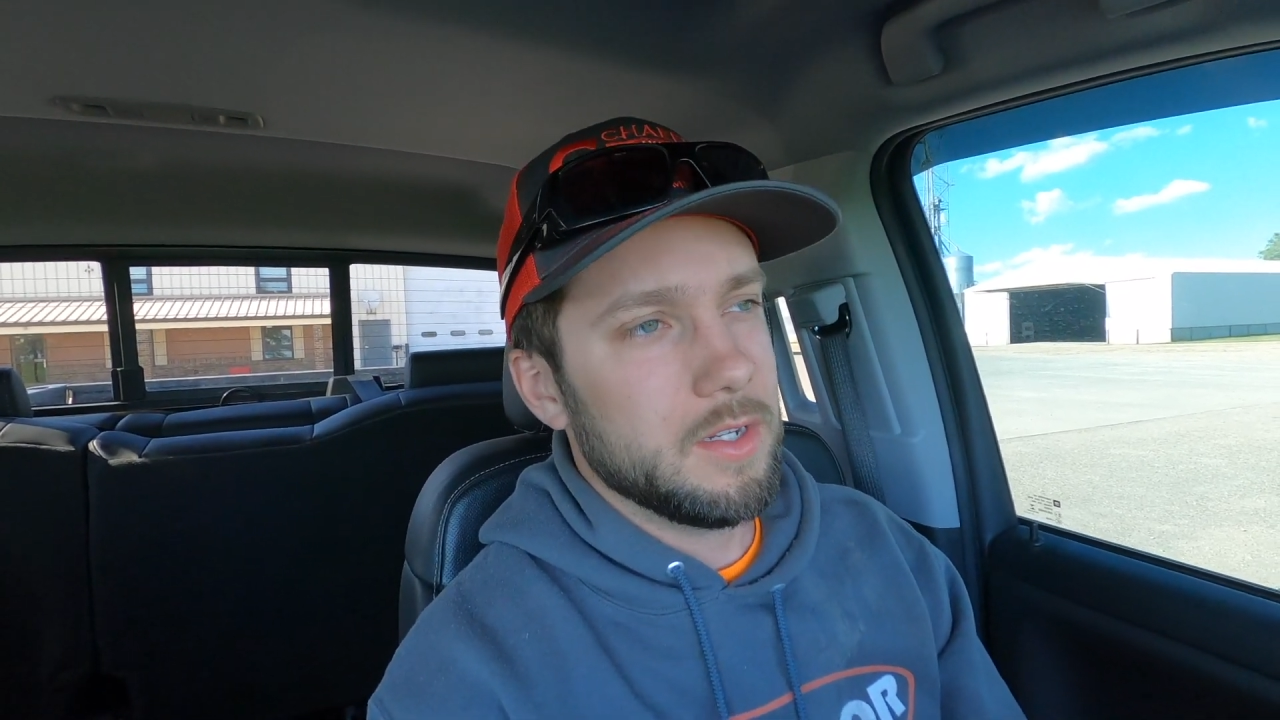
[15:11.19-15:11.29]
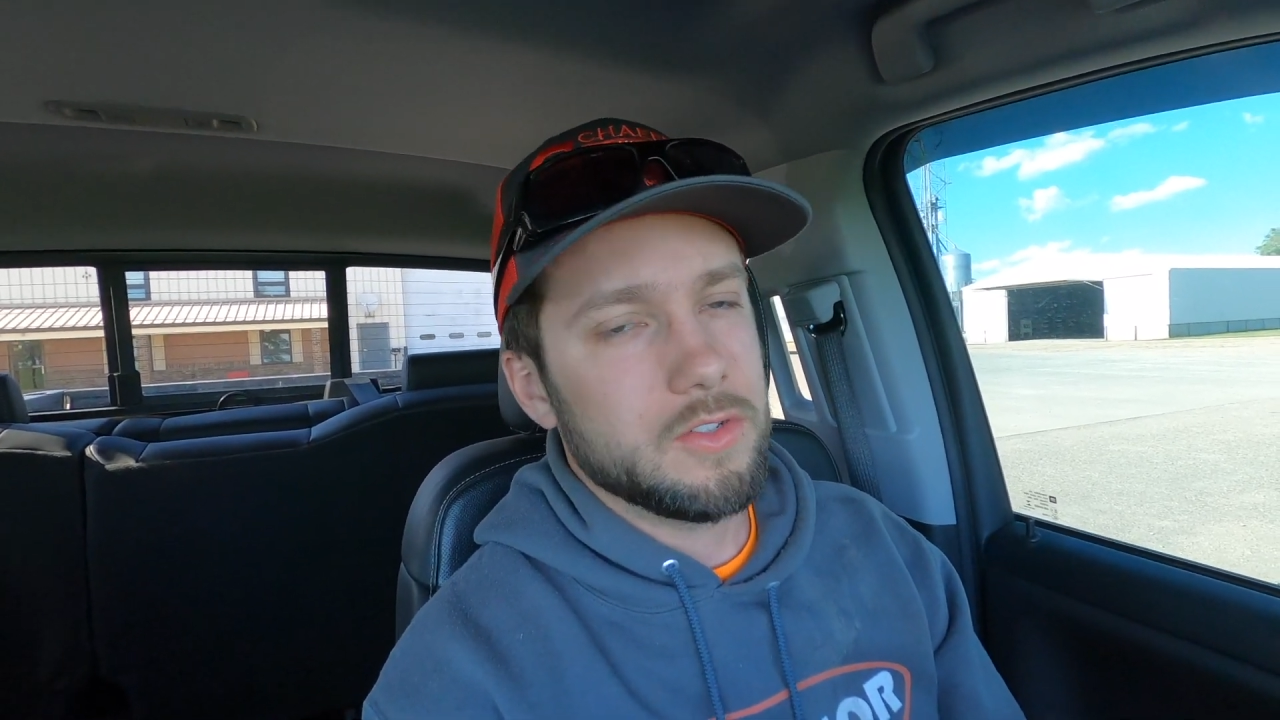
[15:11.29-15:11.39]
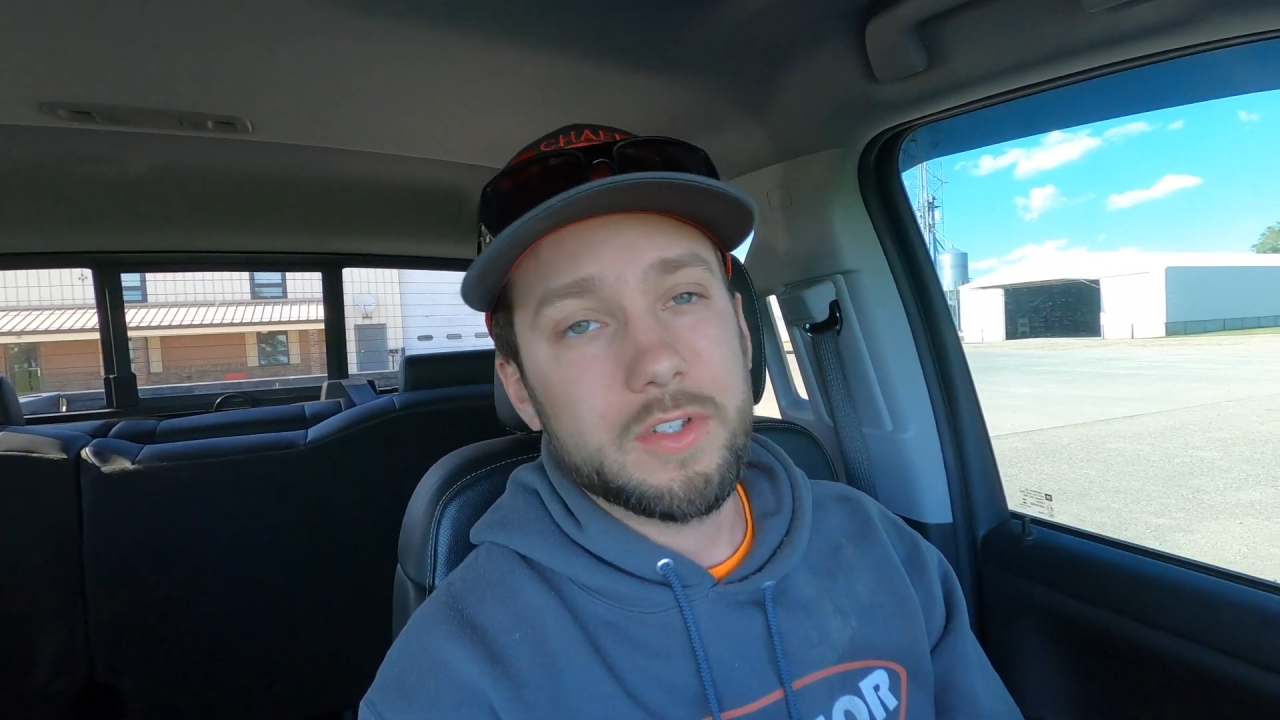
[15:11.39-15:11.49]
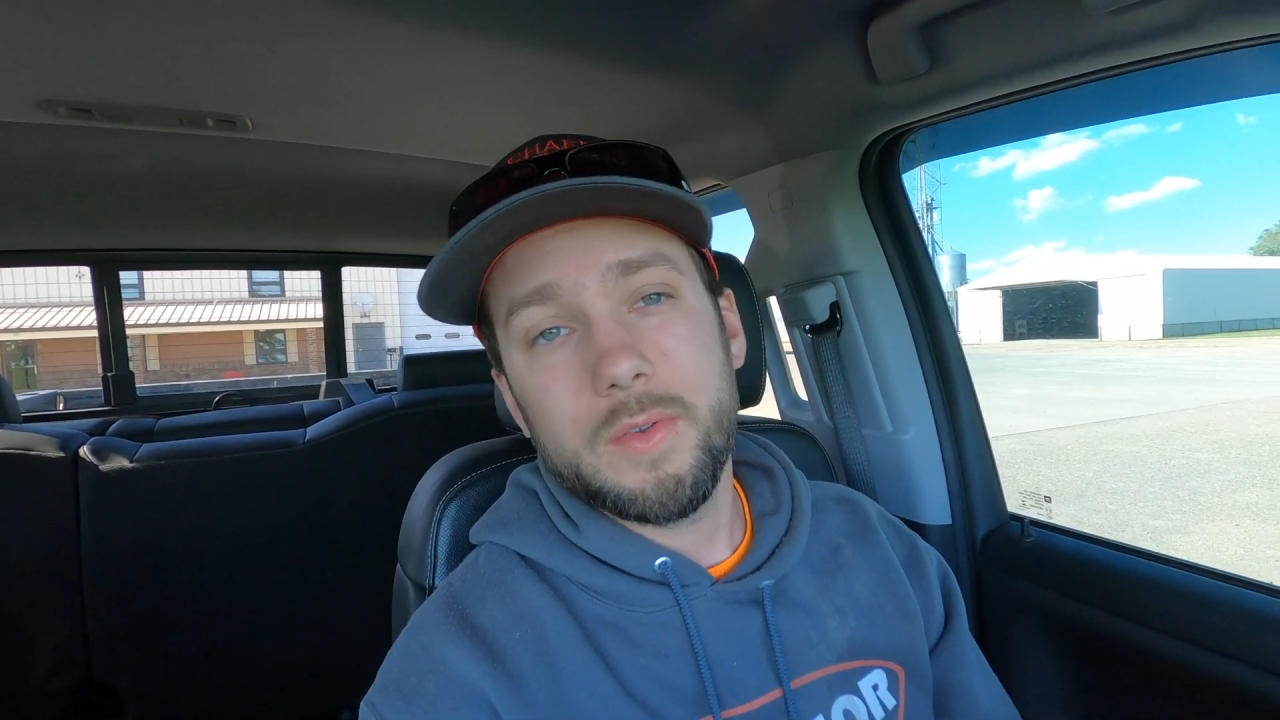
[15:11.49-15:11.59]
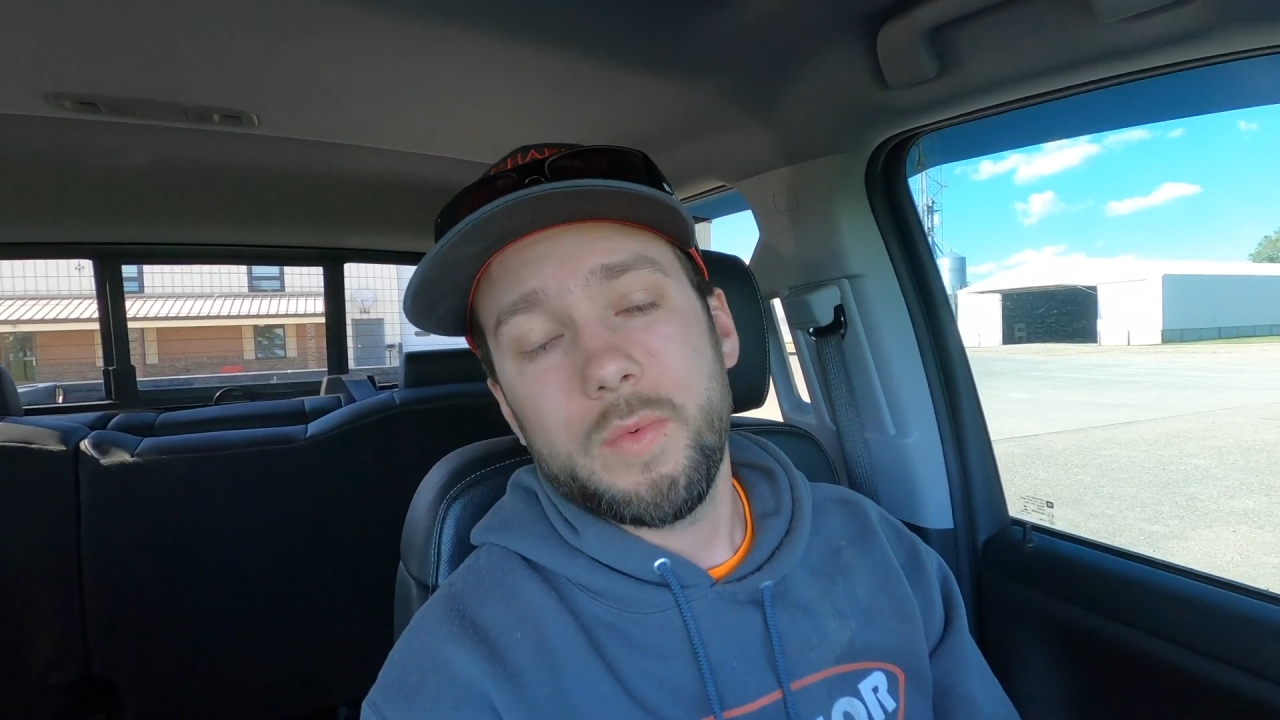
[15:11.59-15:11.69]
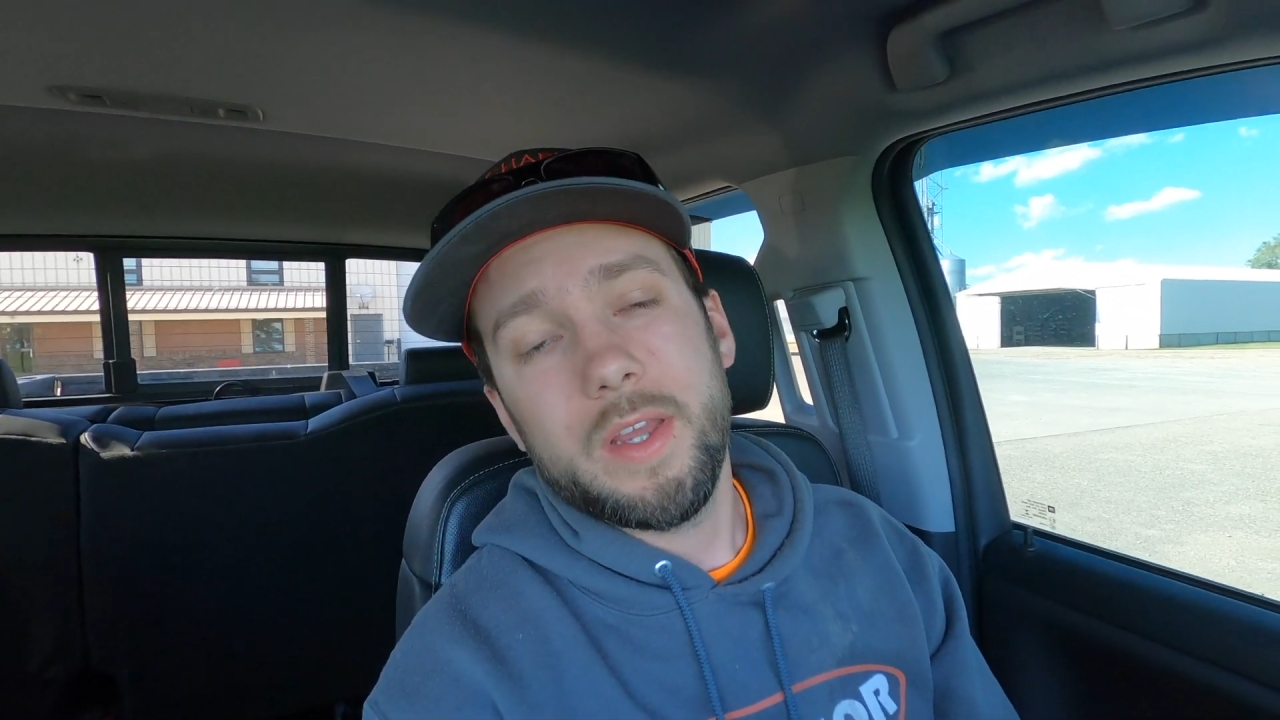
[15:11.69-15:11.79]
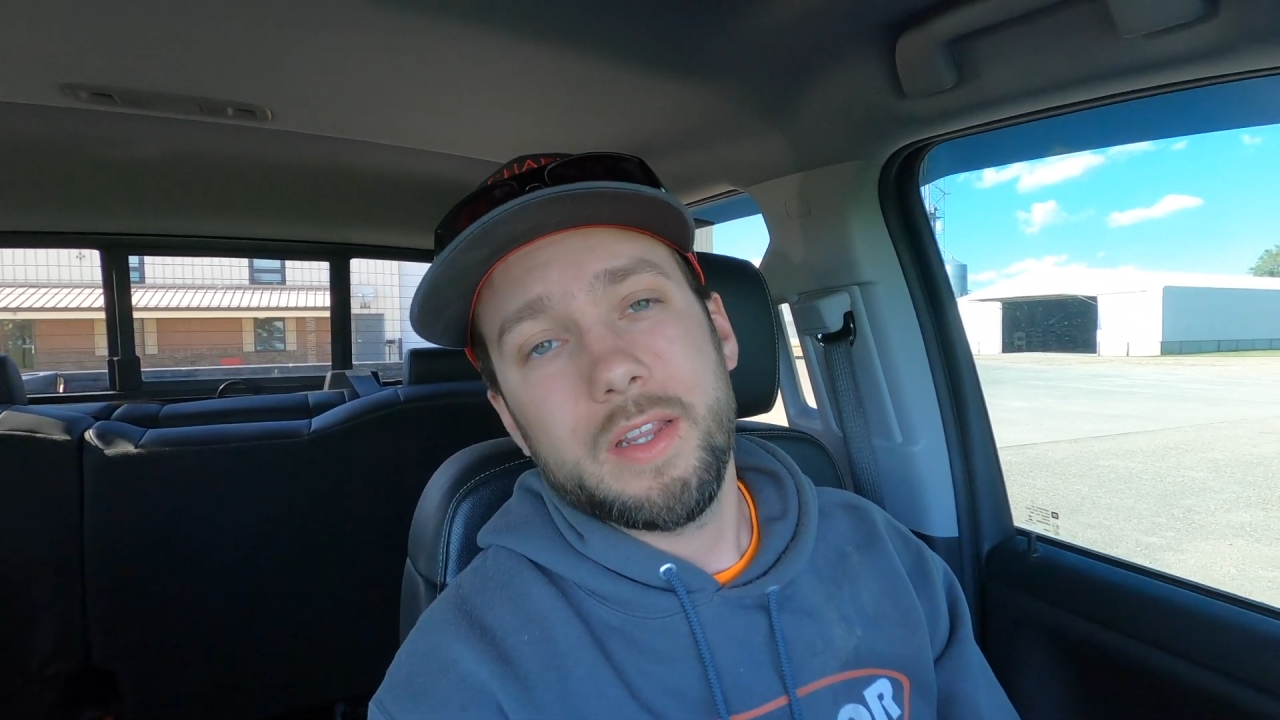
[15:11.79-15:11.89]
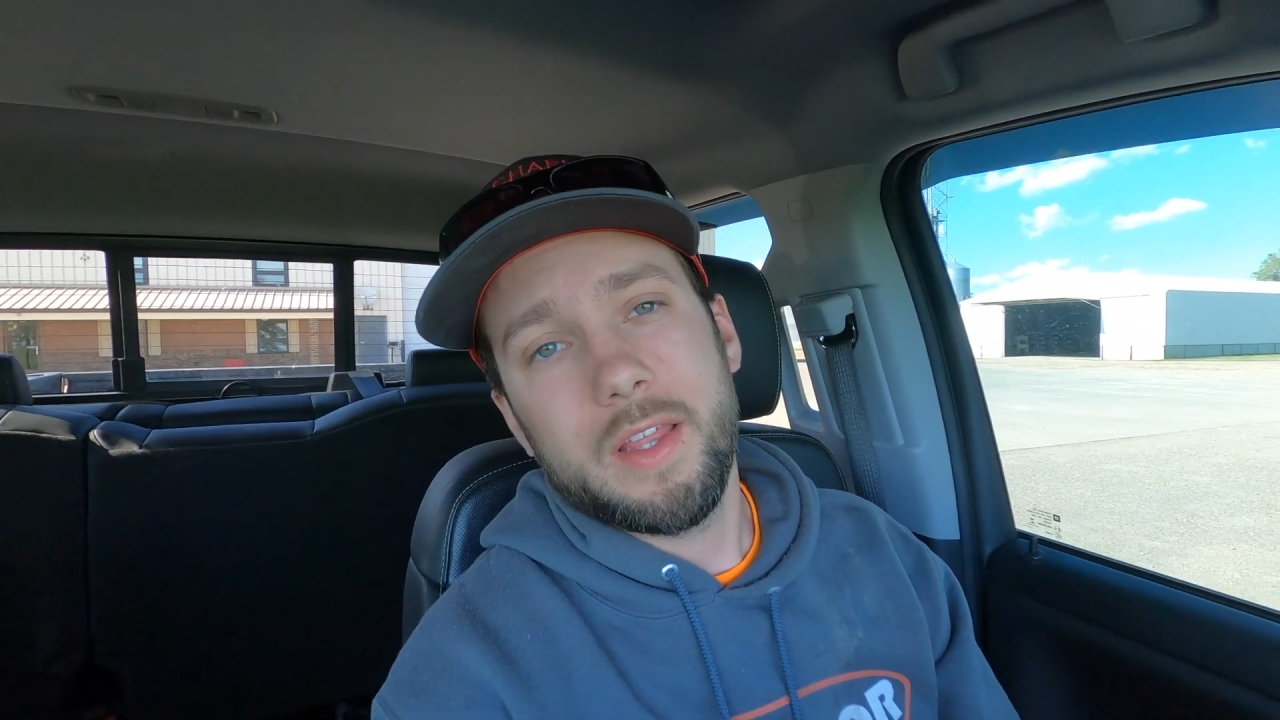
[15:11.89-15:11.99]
so then we had